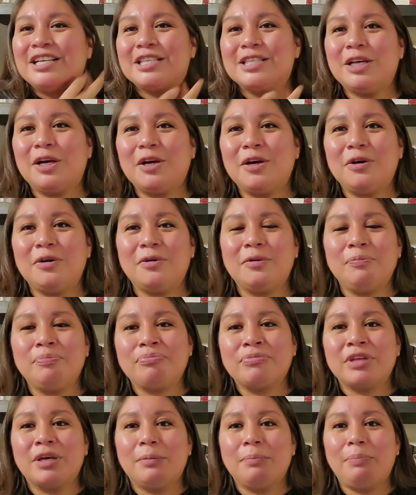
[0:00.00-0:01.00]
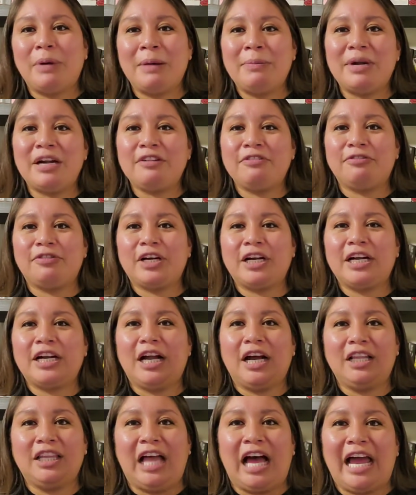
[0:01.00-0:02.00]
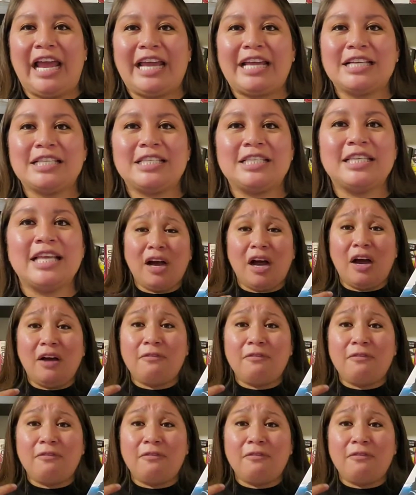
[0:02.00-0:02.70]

So, bummer for Elias.